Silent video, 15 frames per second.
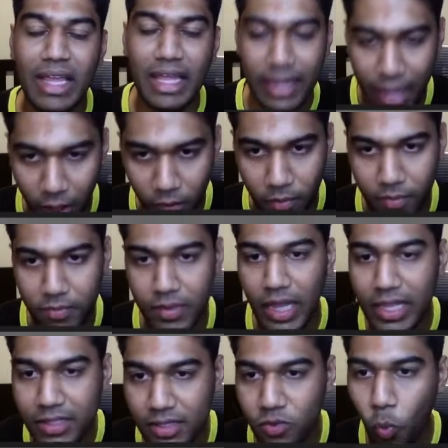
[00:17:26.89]
Now,
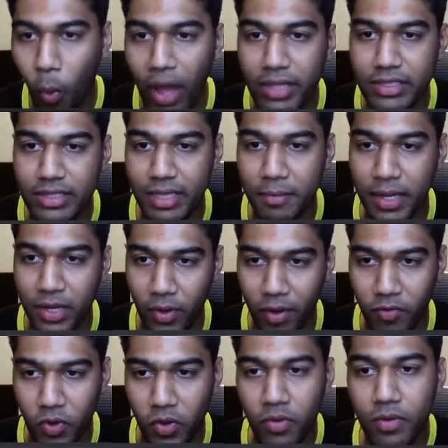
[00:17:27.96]
this is one step that you have
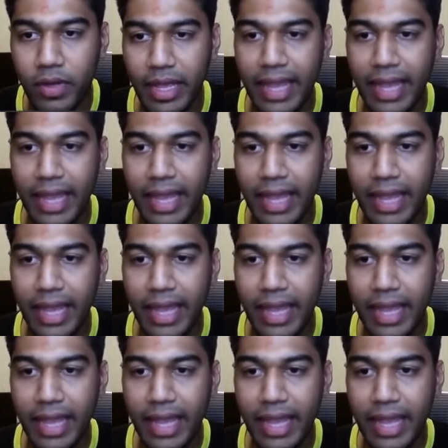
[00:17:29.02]
to do.